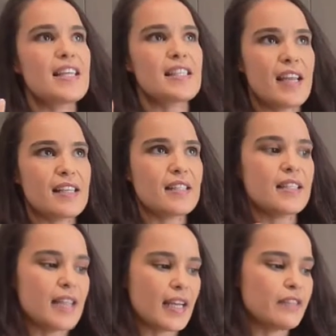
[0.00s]
it says in
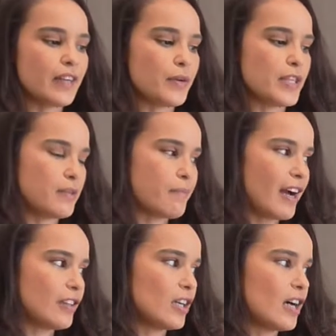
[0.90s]
the second evaluation
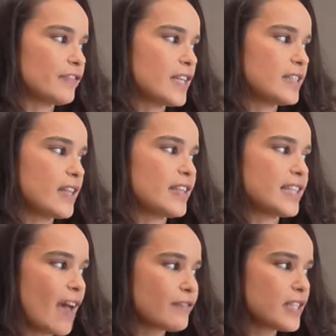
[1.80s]
paragraph is that
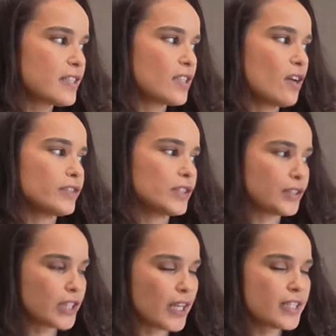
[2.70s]
there's evidence of an
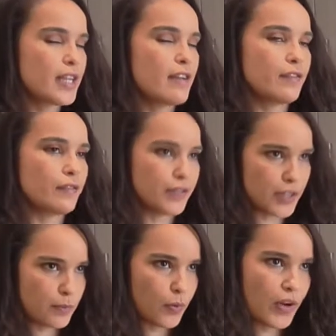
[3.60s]
alternative
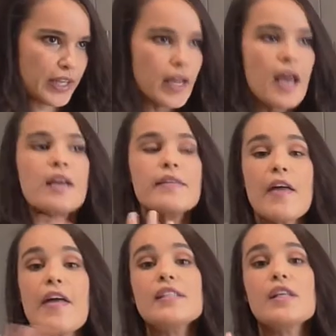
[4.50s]
viewpoint.
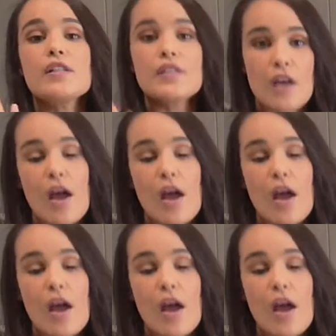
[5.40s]
Now that's